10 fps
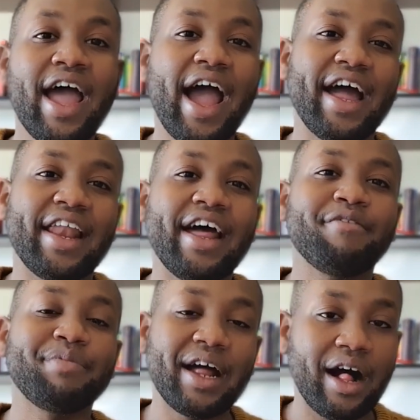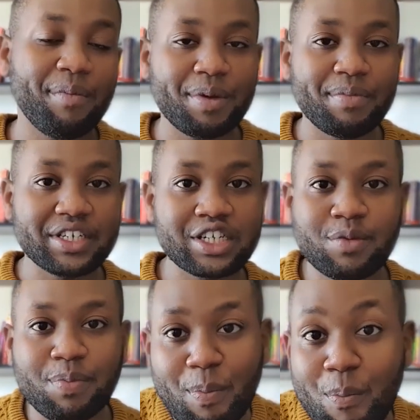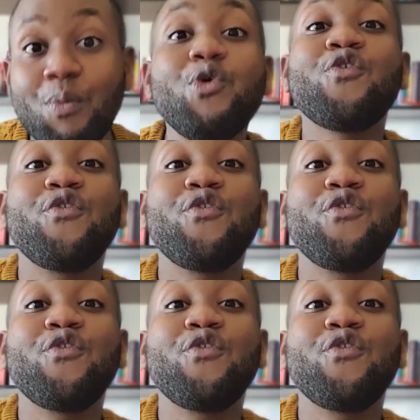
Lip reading: and have been helping me just move